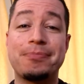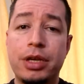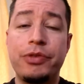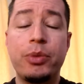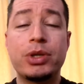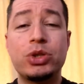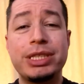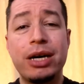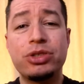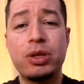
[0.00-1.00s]
If you want to
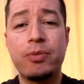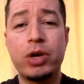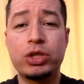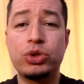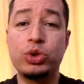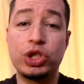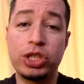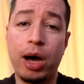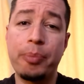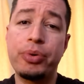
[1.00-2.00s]
tell someone to
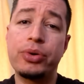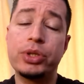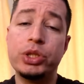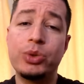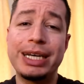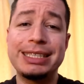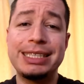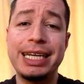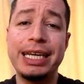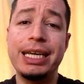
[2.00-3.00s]
stop, you can
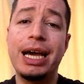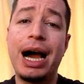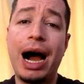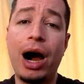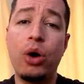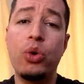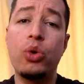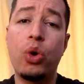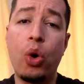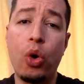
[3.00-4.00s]
say
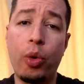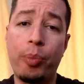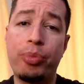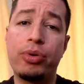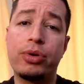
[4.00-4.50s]
hou op.